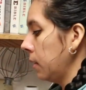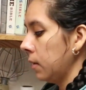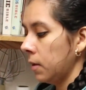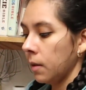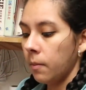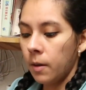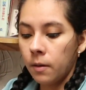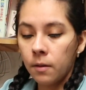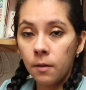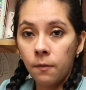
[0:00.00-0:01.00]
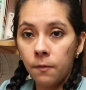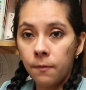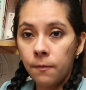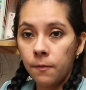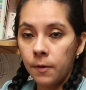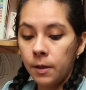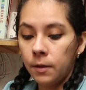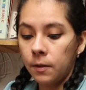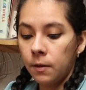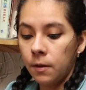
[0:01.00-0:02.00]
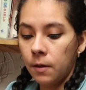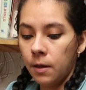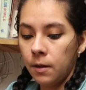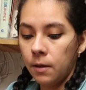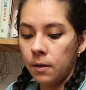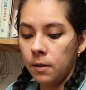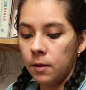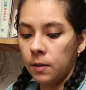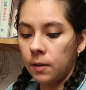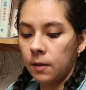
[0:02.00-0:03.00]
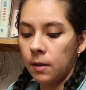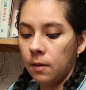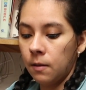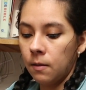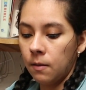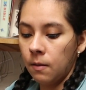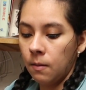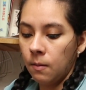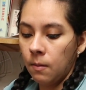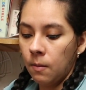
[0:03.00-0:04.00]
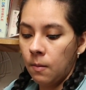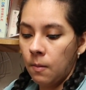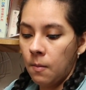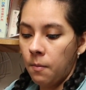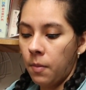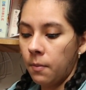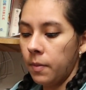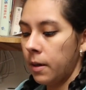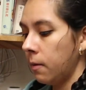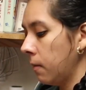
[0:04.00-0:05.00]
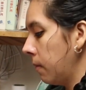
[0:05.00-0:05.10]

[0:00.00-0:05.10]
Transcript: Took them out of the freezer and then you just pop it out.